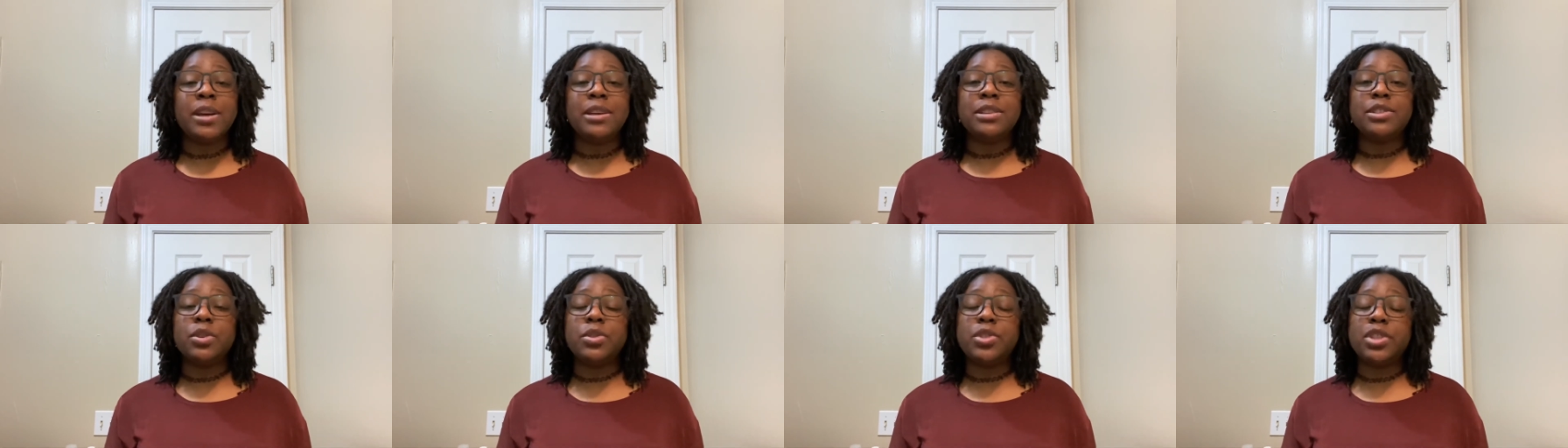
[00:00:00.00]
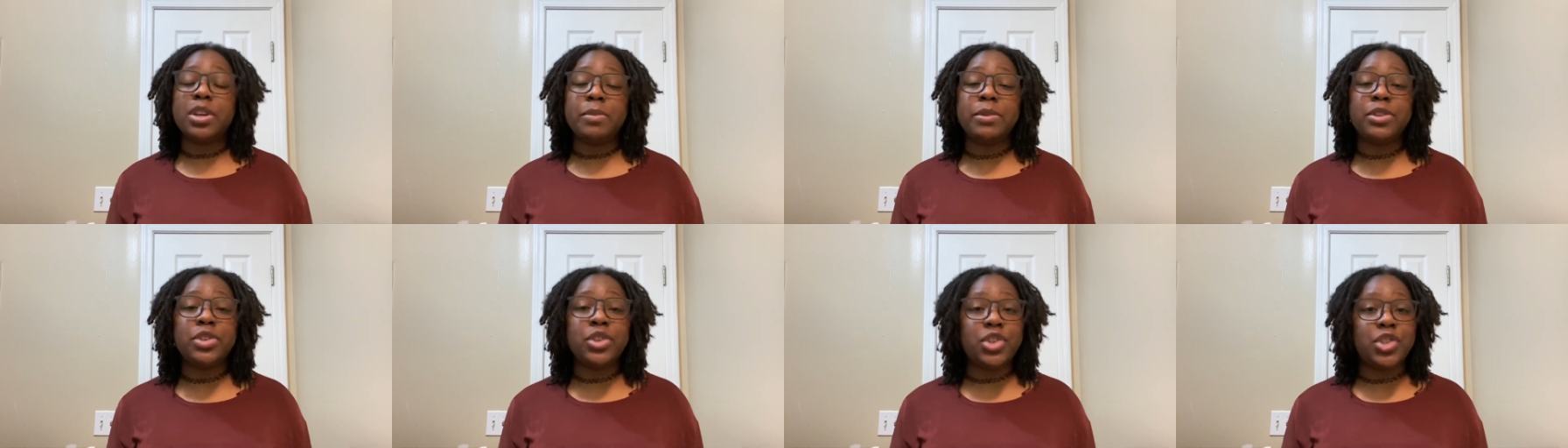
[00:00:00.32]
So
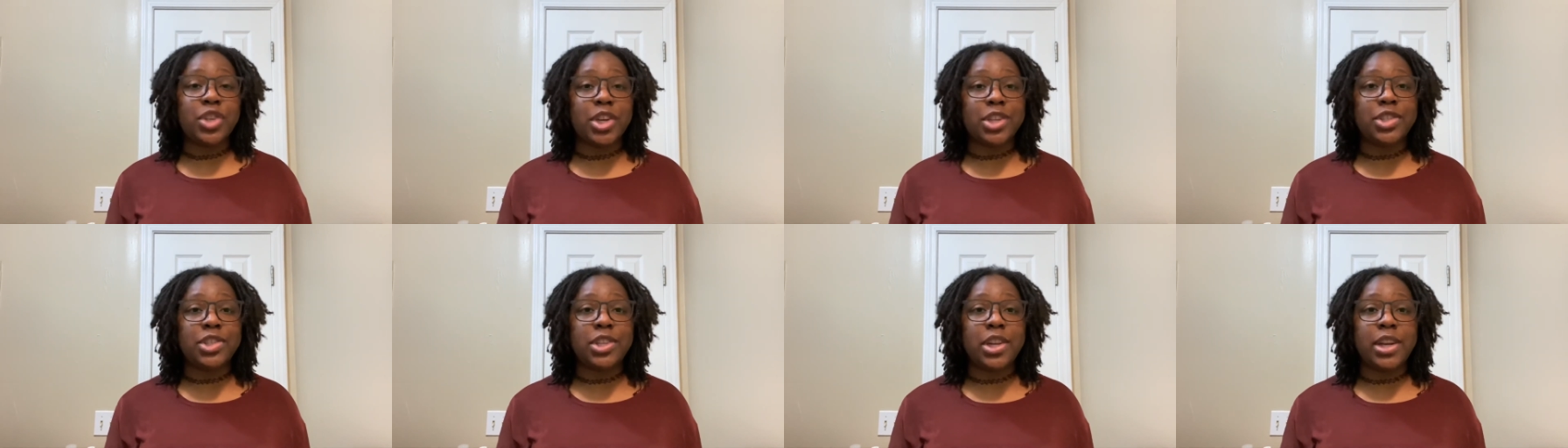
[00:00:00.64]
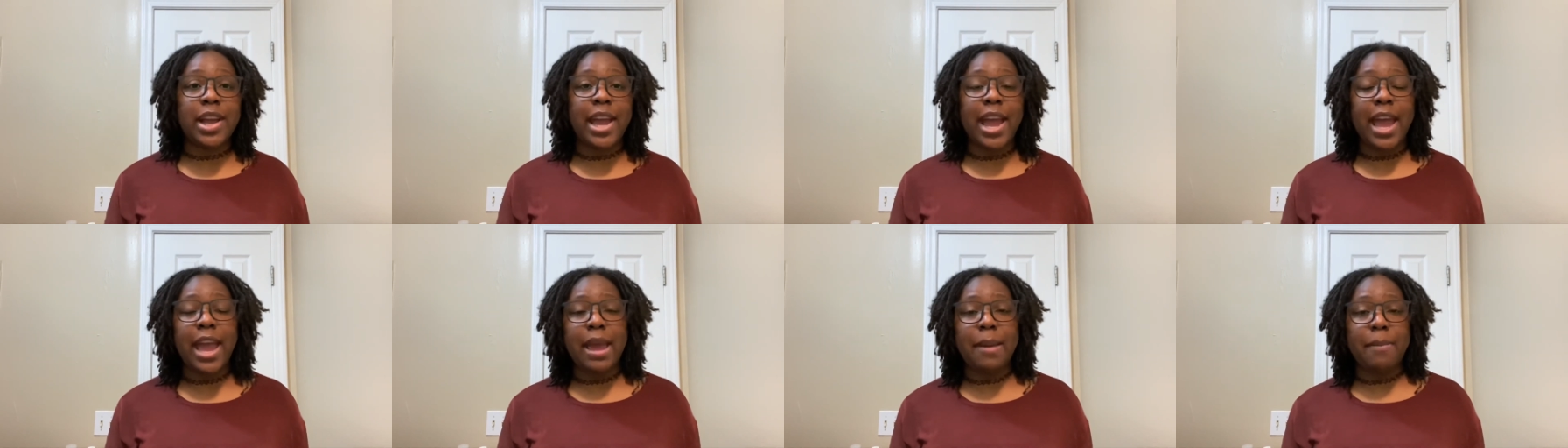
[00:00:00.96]
someone suggested,
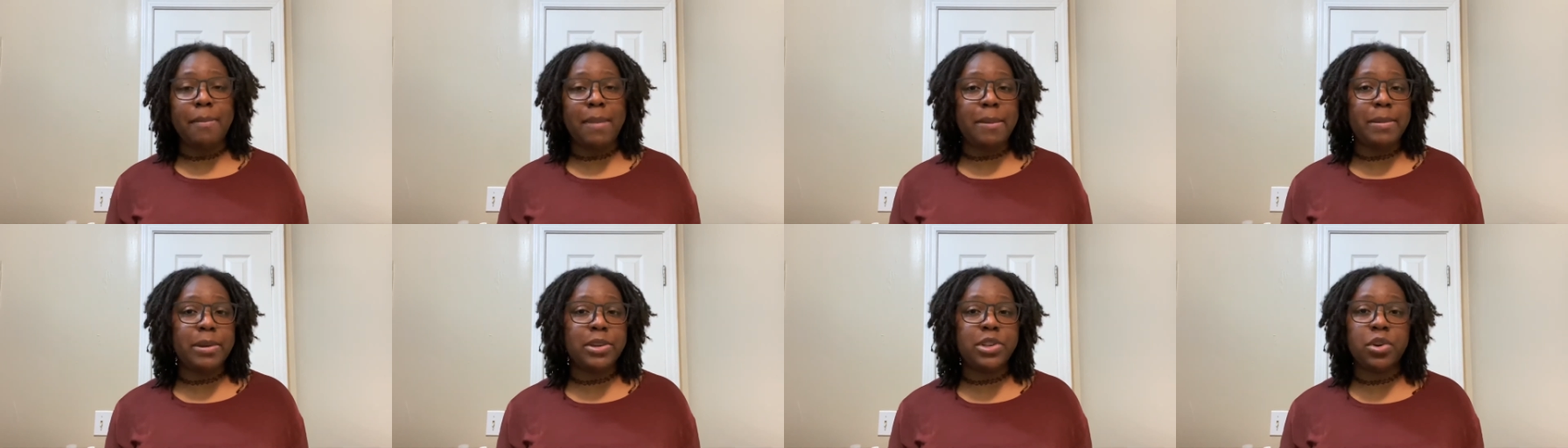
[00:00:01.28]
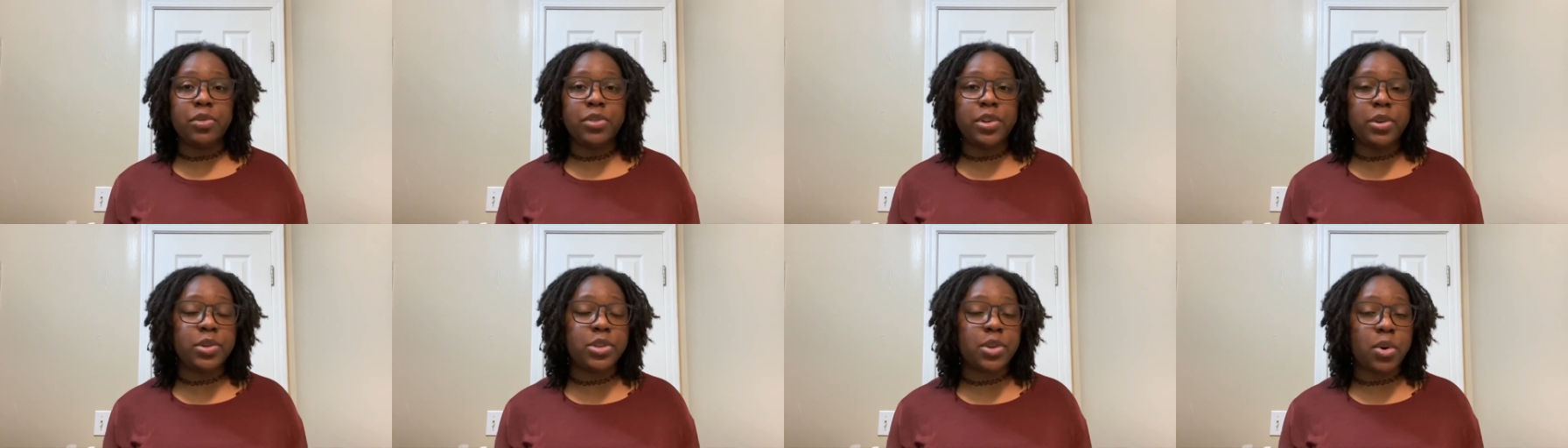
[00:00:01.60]
hey, maybe
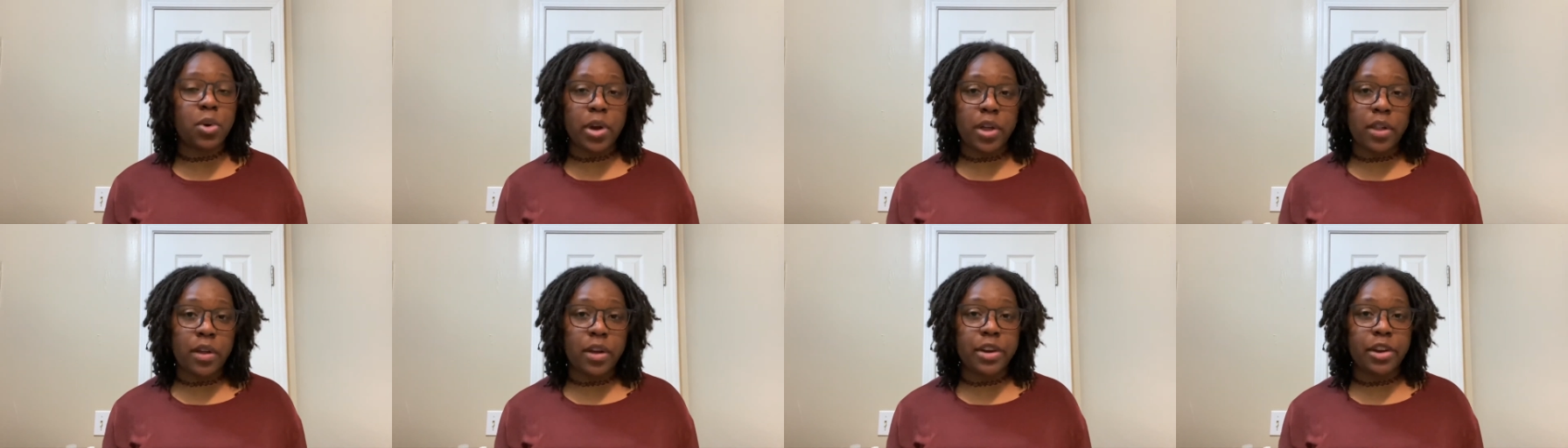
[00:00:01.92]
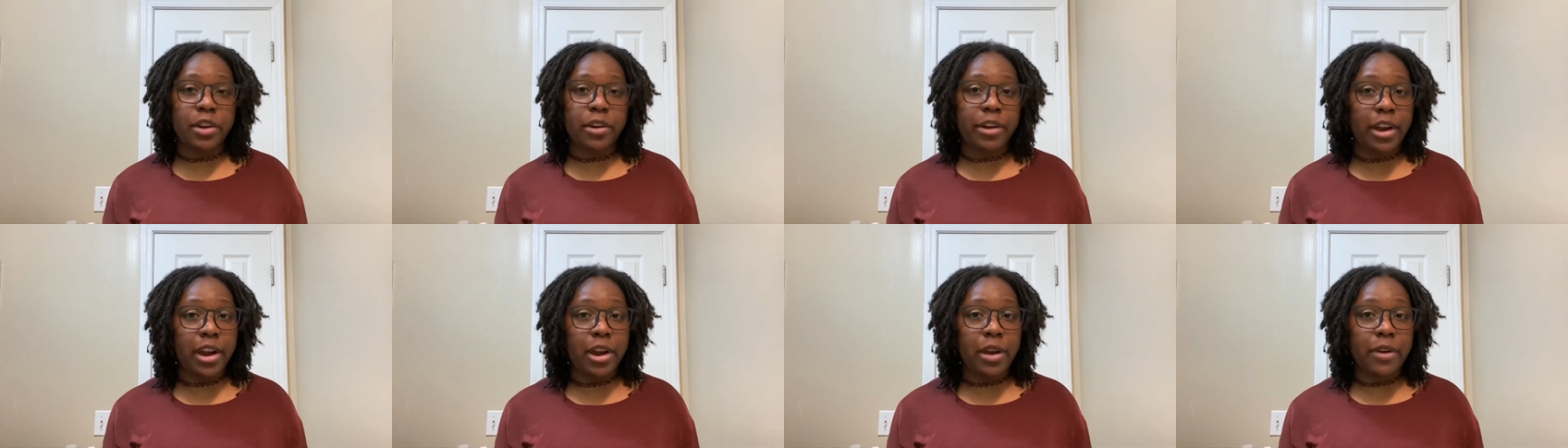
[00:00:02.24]
don't use oil on
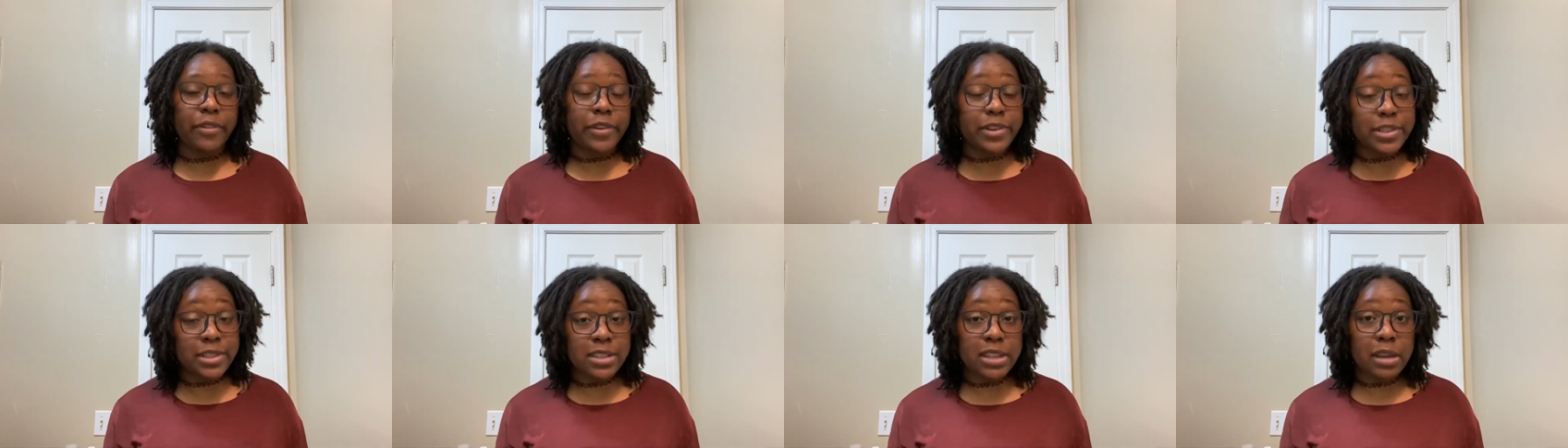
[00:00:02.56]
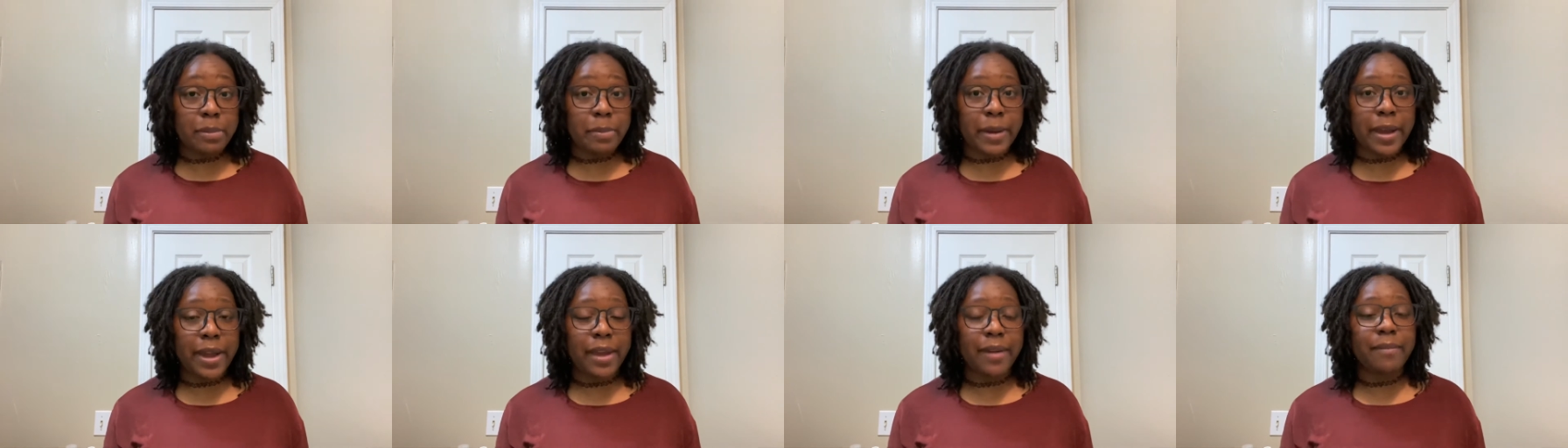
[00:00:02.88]
your hair if it's
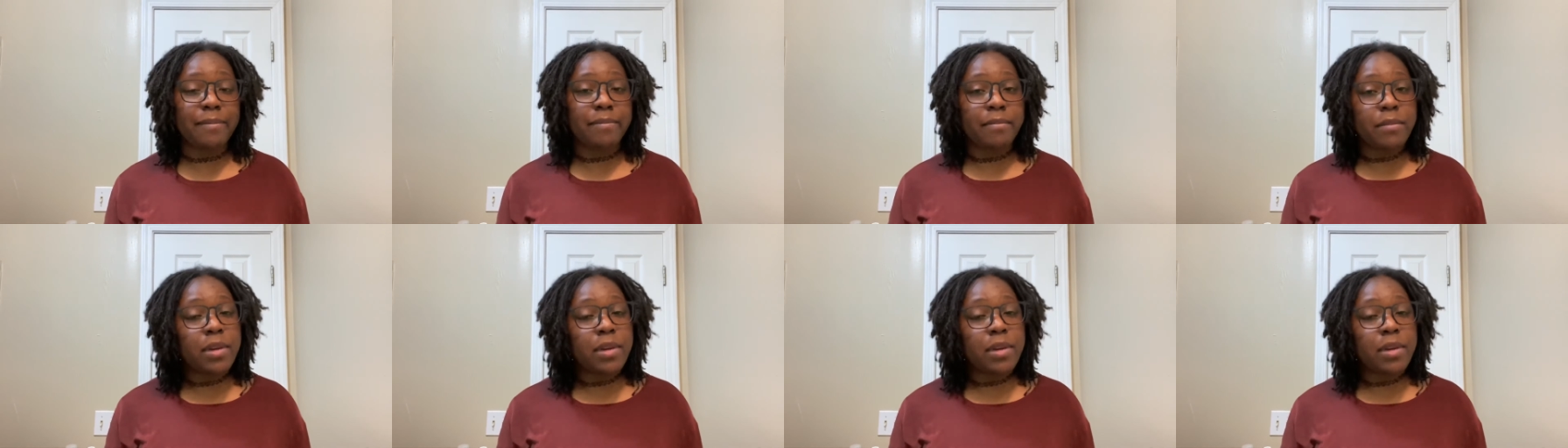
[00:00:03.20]
slipping.